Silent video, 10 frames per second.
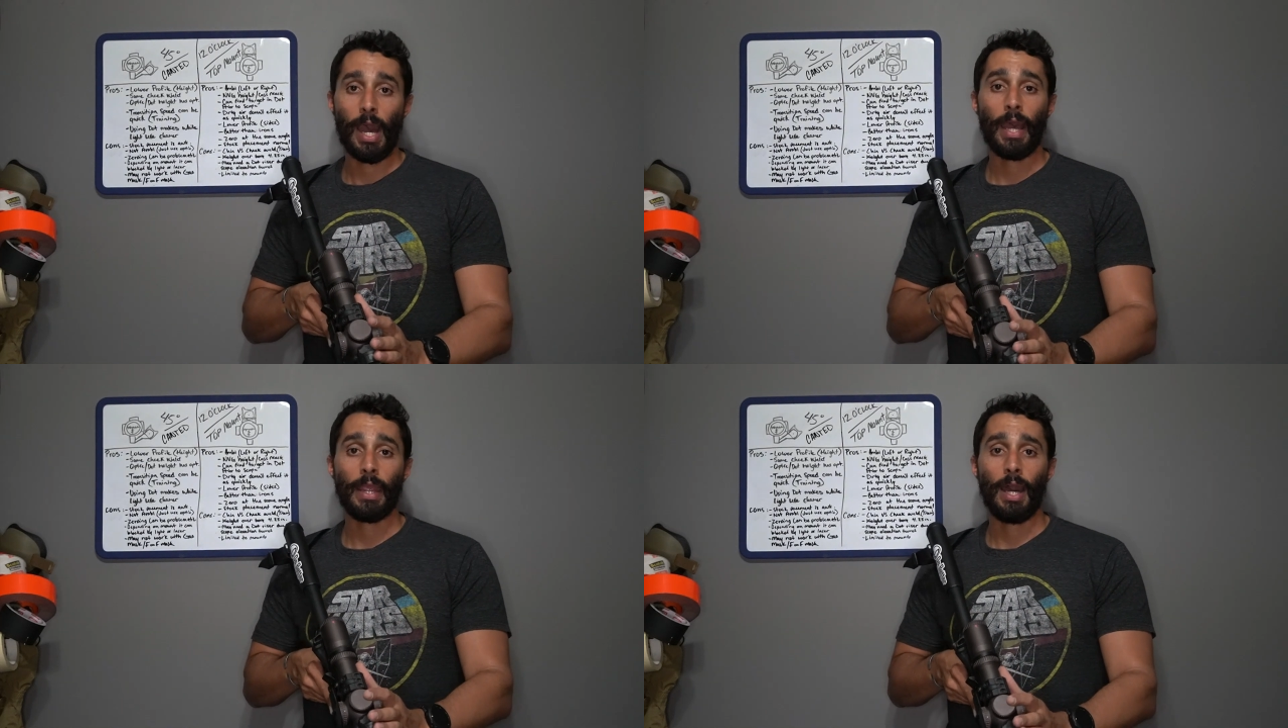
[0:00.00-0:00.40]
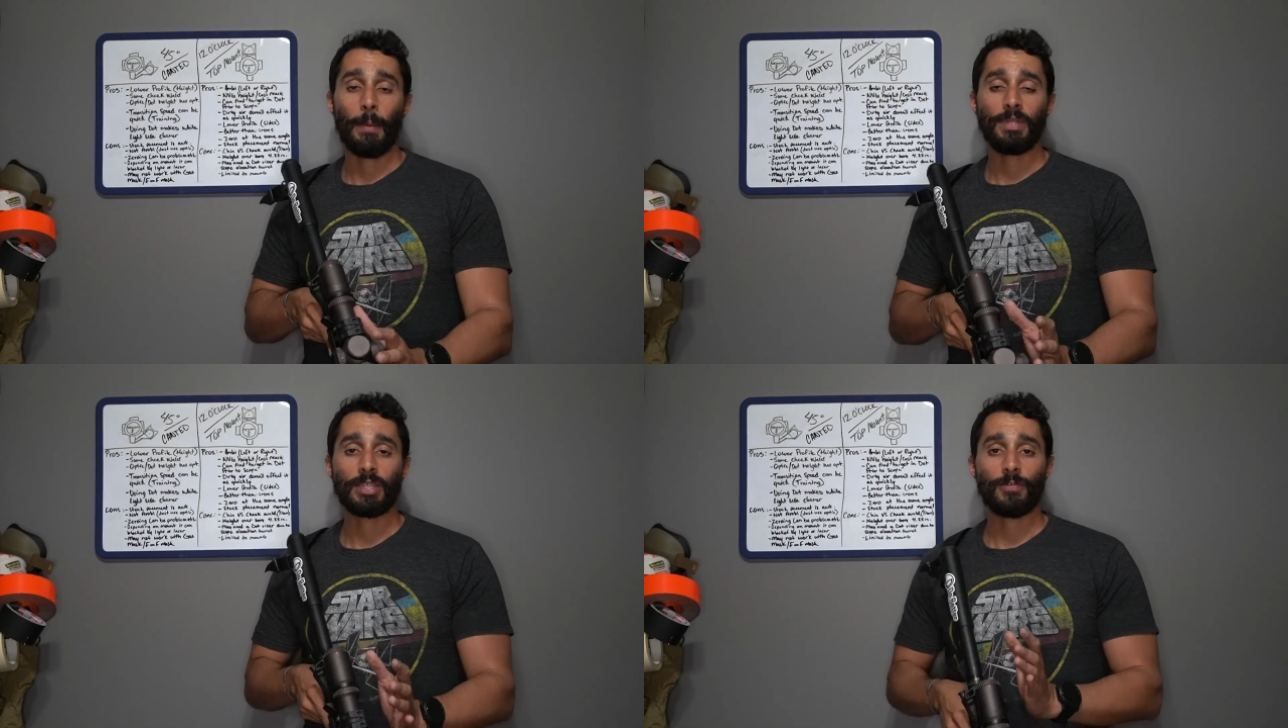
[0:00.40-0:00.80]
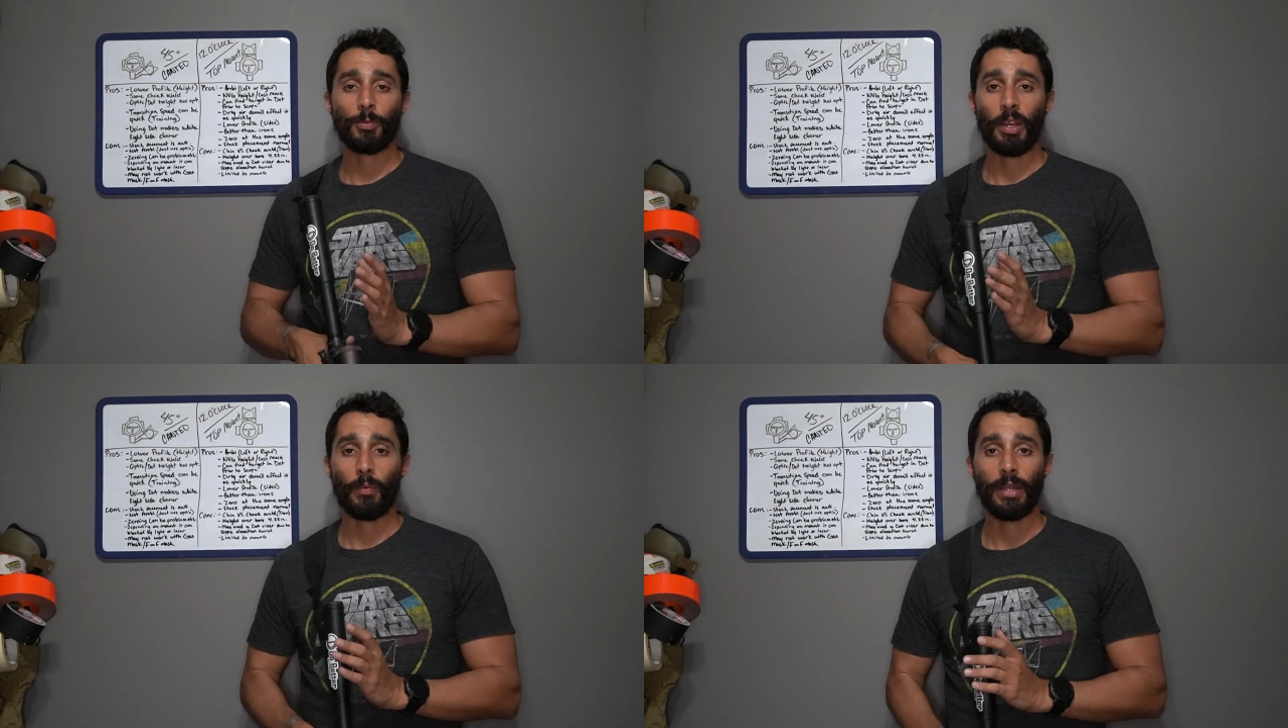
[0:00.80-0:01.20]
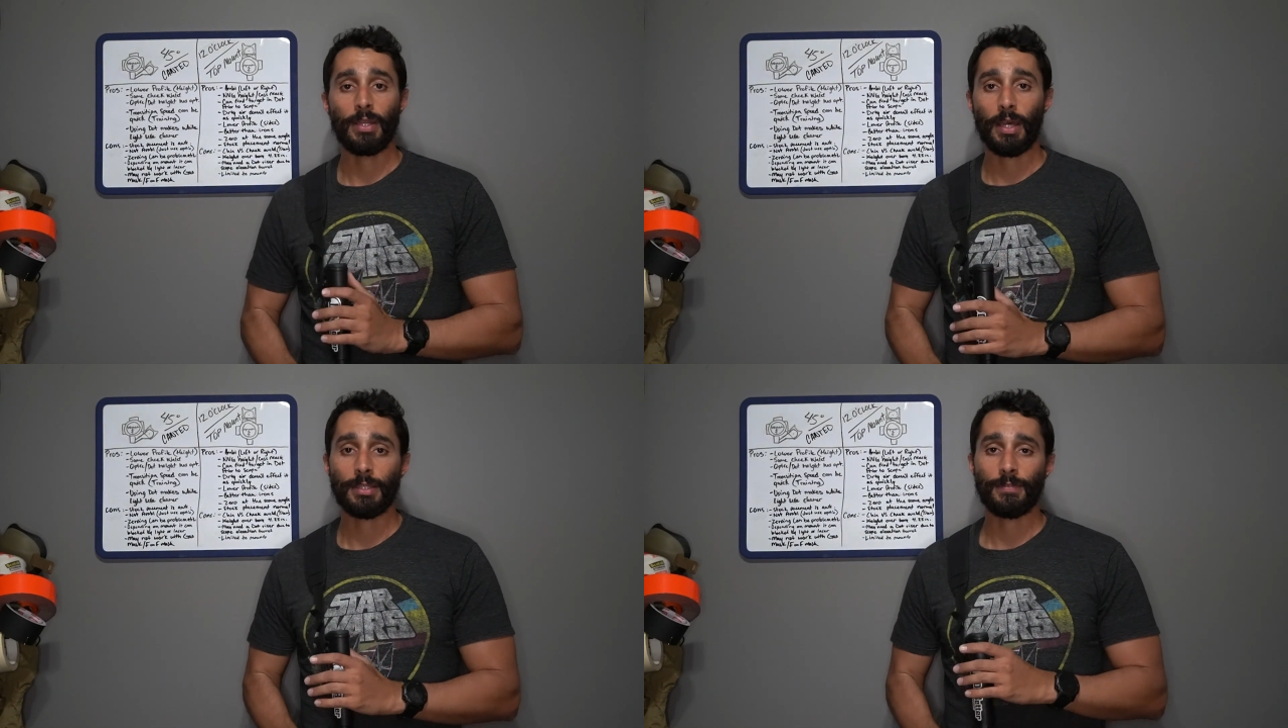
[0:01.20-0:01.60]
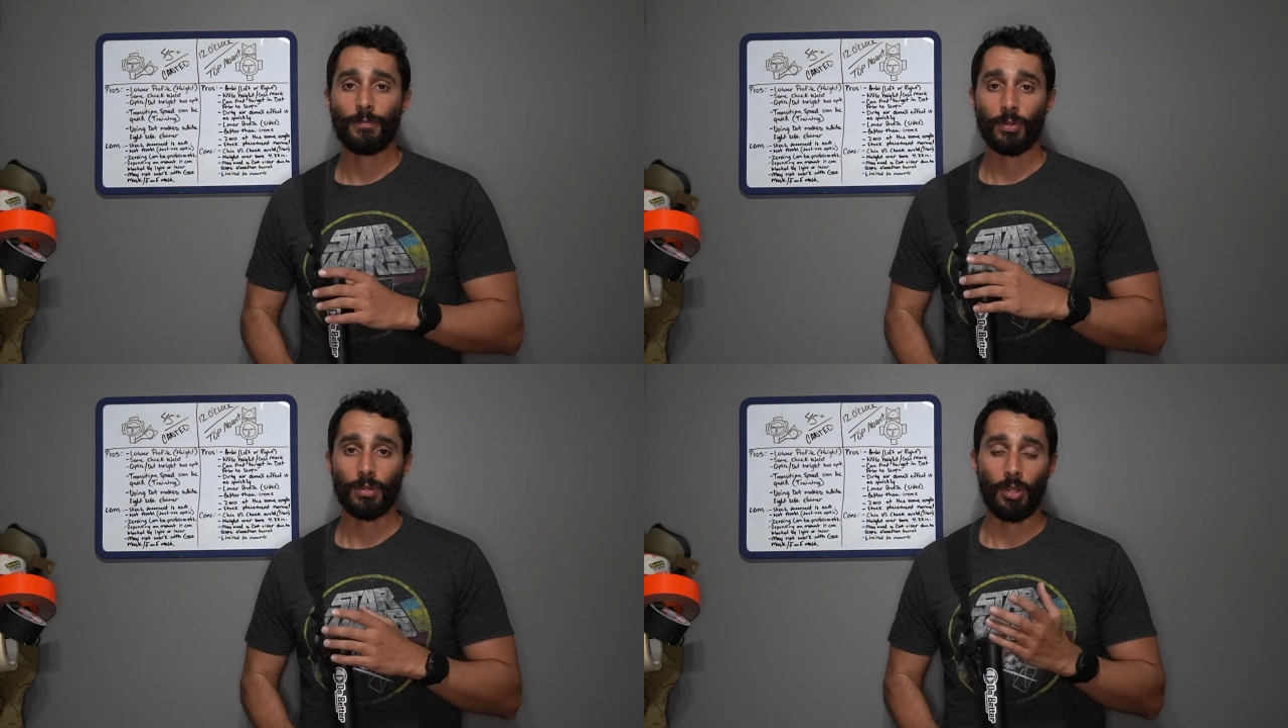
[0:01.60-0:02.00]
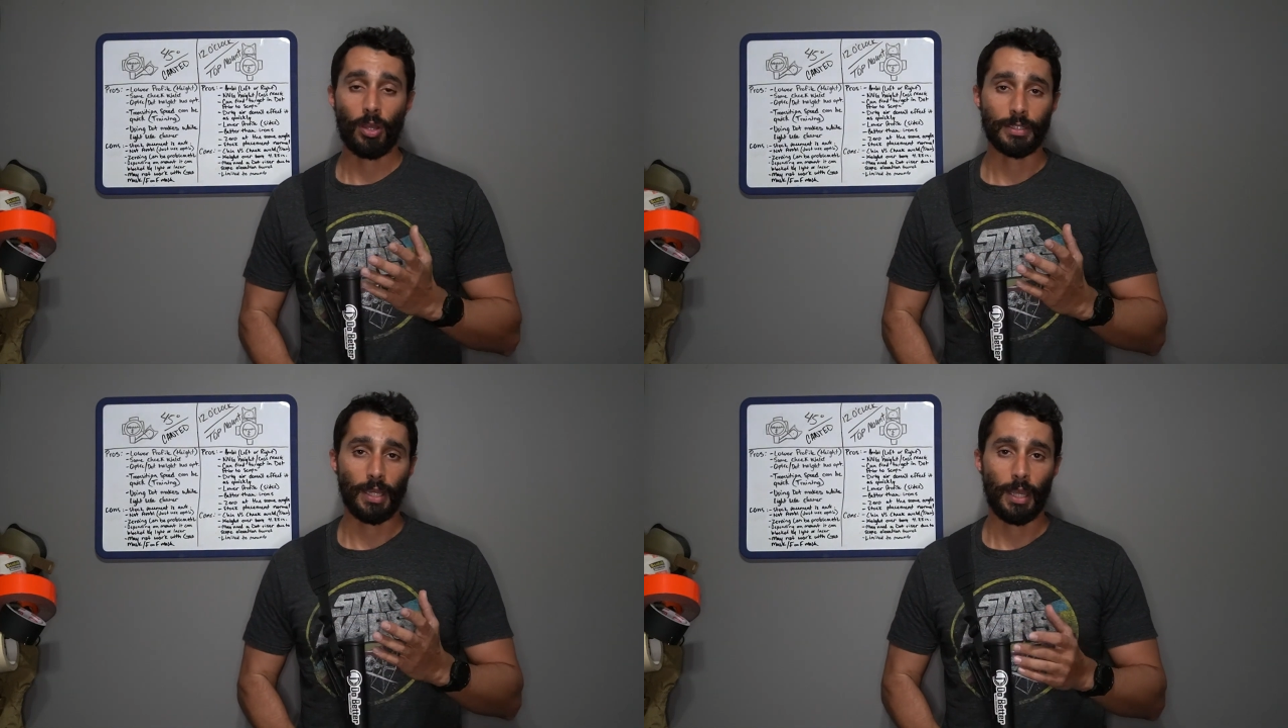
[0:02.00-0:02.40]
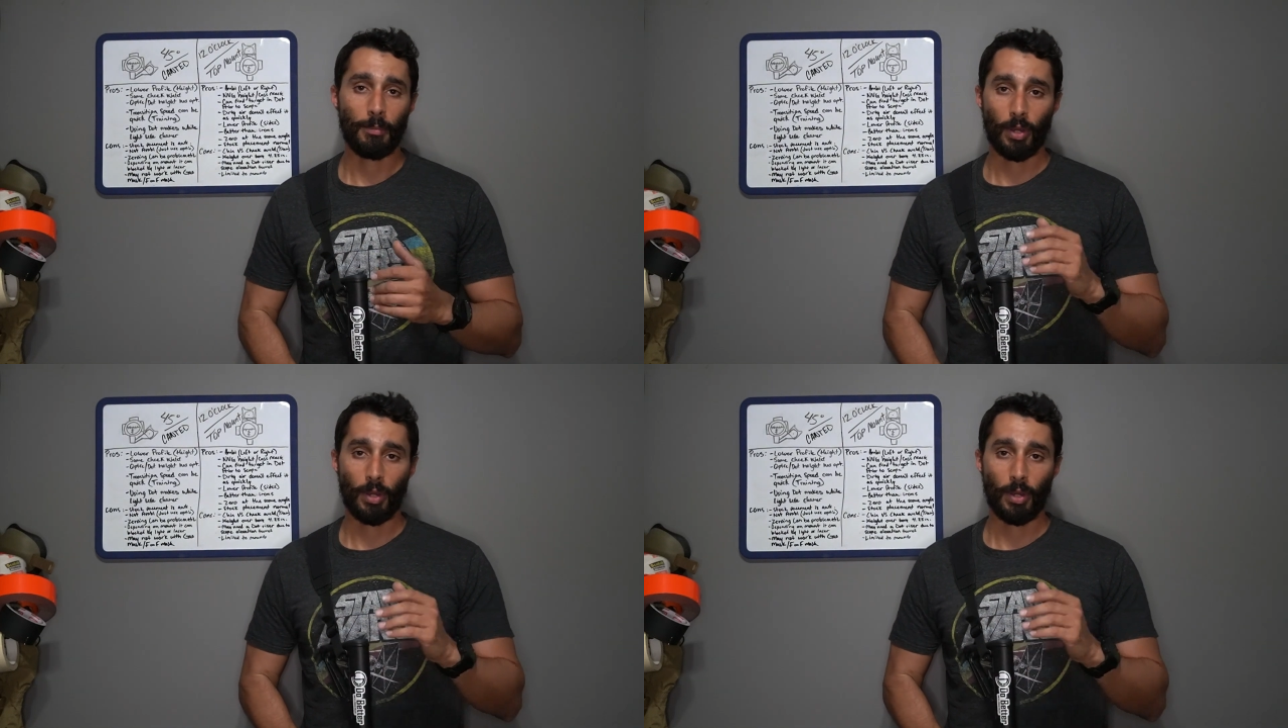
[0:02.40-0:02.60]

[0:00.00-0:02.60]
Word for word: high optics for my red dots for a long time,